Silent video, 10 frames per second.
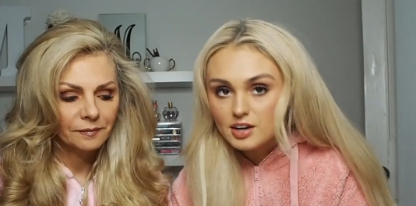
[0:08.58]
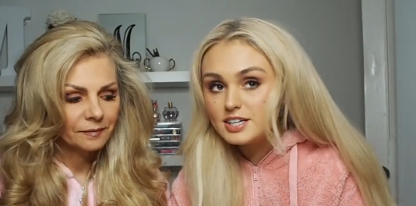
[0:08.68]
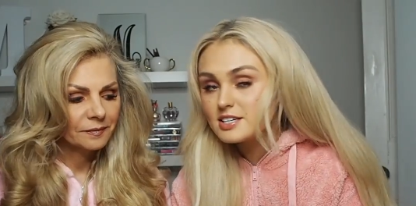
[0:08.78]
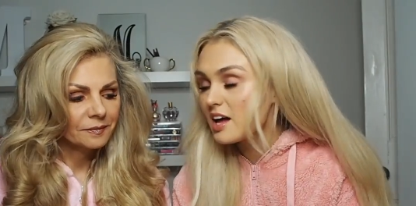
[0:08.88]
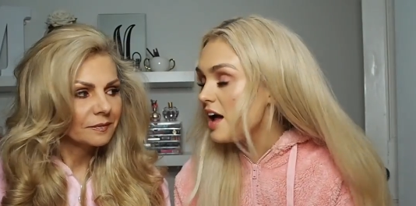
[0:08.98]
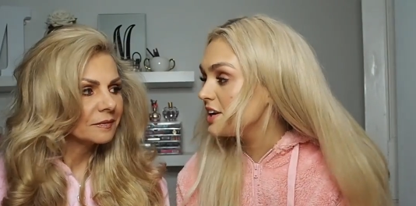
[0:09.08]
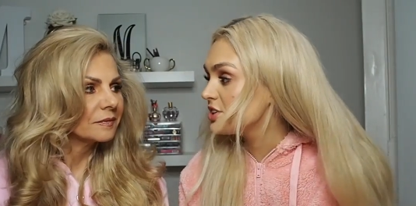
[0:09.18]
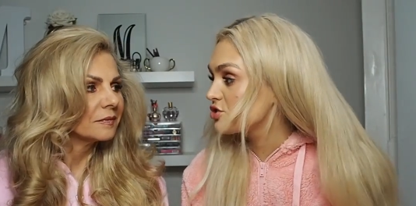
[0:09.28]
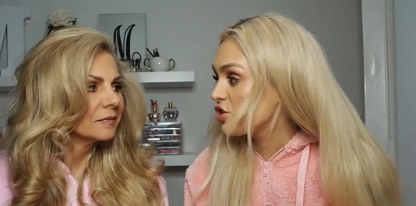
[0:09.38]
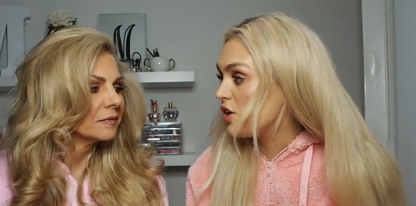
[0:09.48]
Speaker 1: I need to get
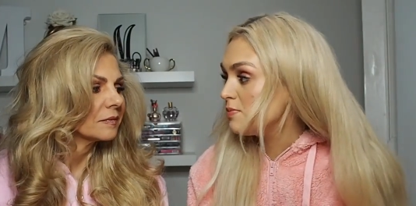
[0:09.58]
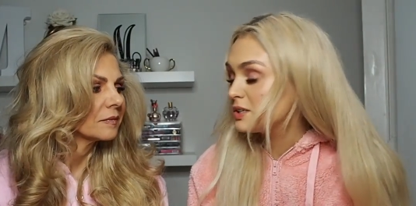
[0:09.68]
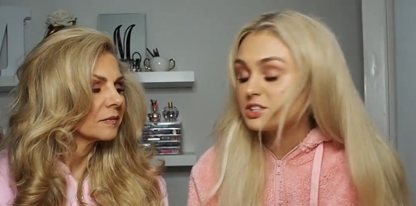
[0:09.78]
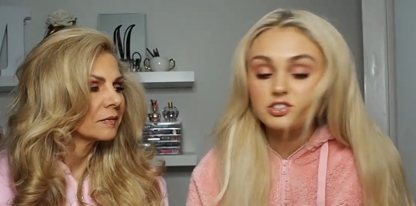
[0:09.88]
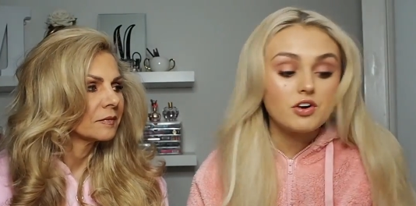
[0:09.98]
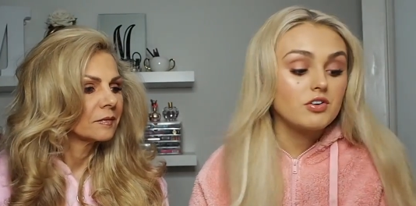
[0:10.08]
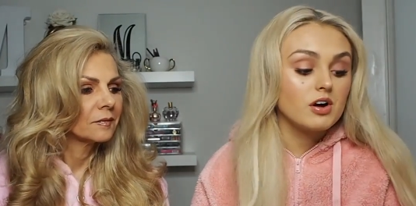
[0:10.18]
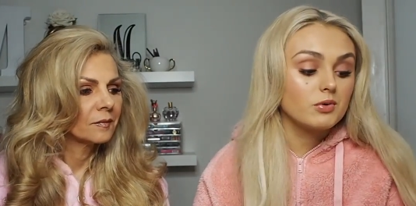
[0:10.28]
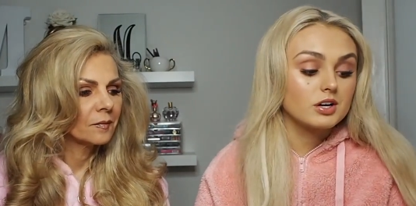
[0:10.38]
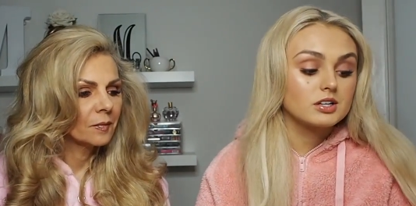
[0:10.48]
an intro, but I just don't
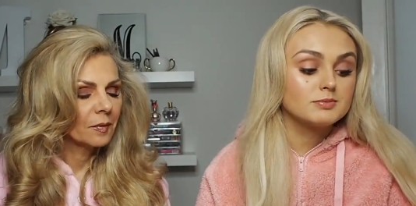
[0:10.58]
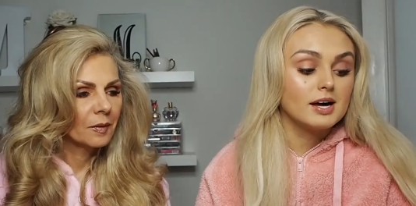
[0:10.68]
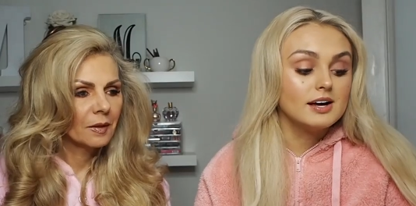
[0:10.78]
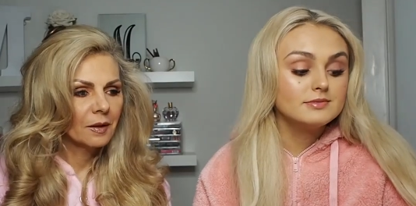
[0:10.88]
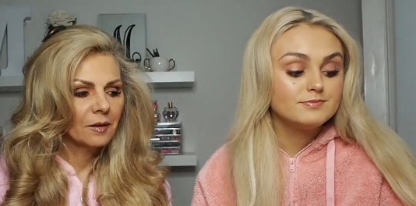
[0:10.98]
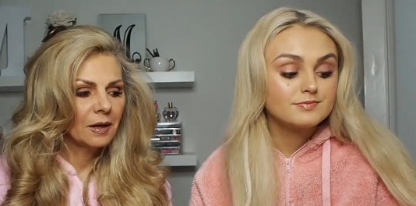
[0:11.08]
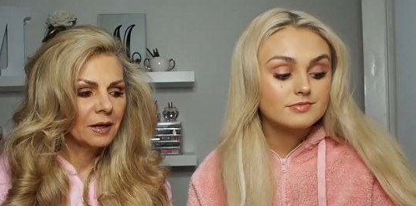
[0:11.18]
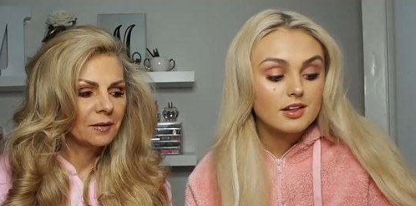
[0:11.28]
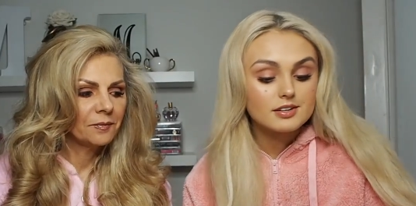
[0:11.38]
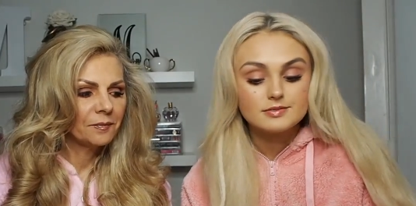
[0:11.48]
know what it could be.
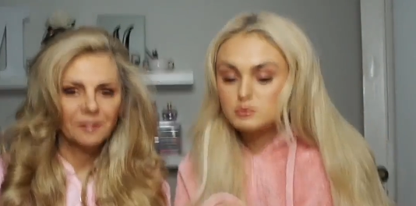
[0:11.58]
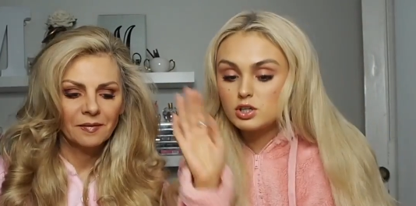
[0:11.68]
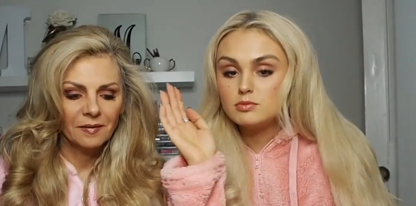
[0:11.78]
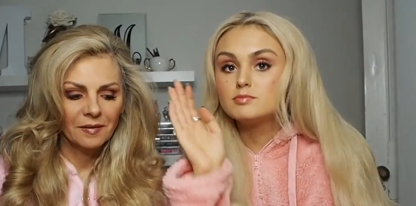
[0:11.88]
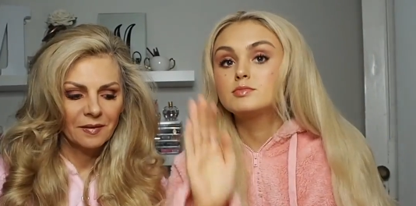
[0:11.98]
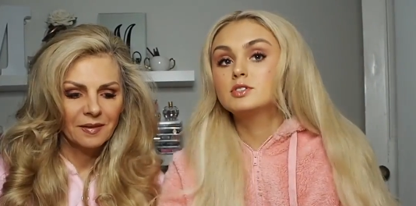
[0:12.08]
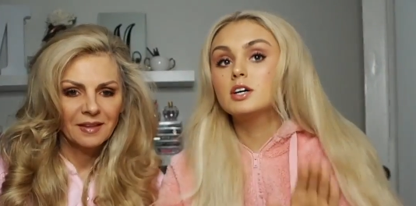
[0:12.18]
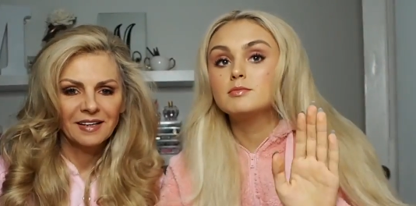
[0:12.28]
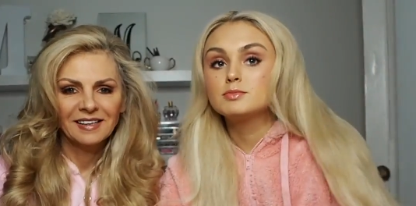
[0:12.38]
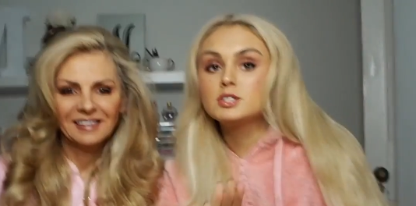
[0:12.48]
Um, dum
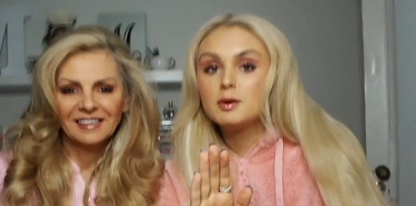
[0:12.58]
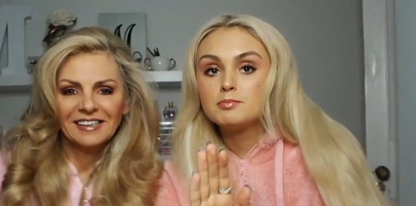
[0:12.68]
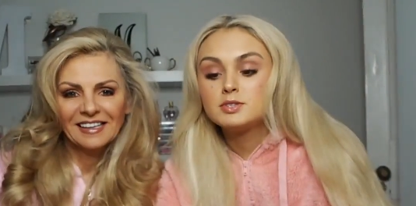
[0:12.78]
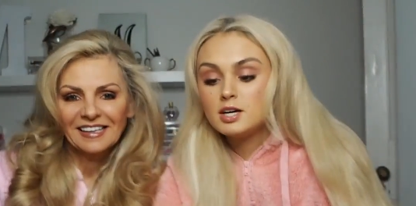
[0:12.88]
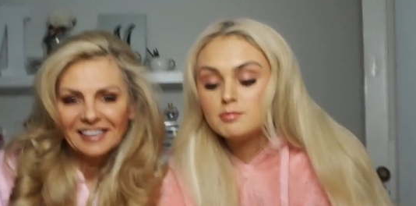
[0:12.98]
Done. Done. dum,